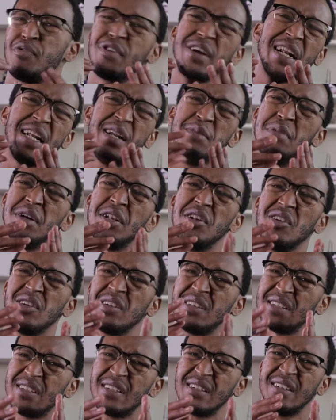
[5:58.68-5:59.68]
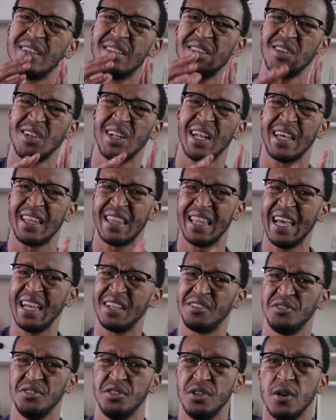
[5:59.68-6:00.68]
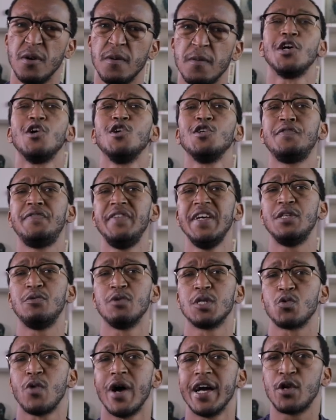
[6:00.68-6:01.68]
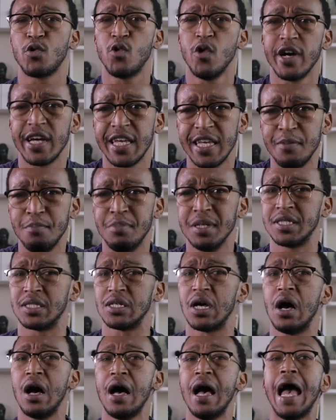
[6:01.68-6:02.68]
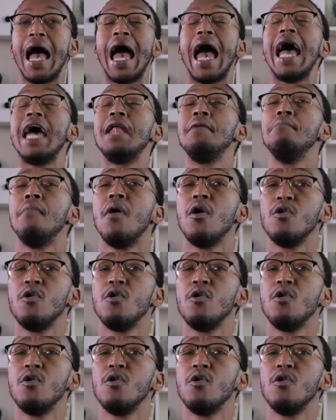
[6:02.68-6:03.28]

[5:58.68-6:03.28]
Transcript: prickly, but not, not like that, you know? Joel's feat was quite quirky, bizarre, and